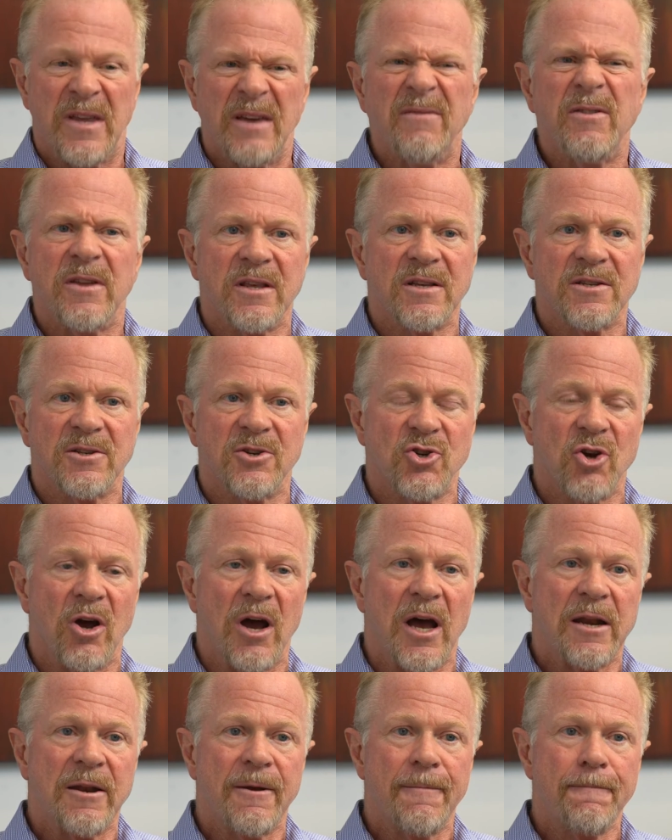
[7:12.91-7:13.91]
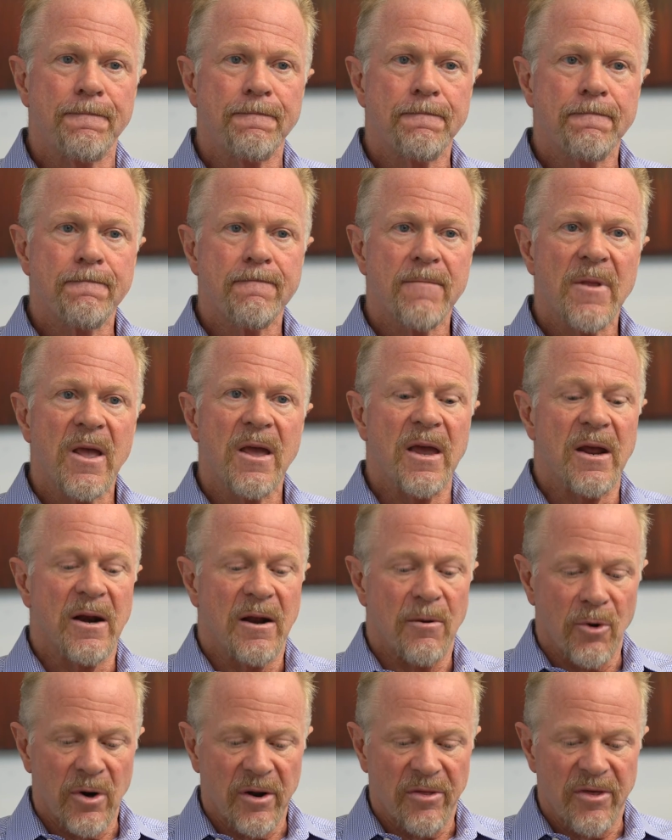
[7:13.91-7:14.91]
giving this a shot, and
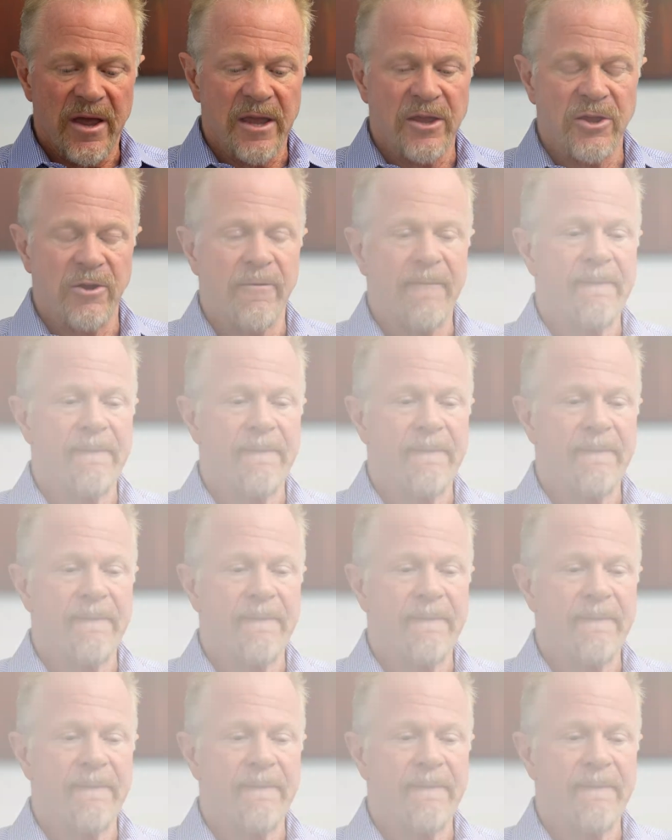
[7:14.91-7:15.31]
I want to thank you.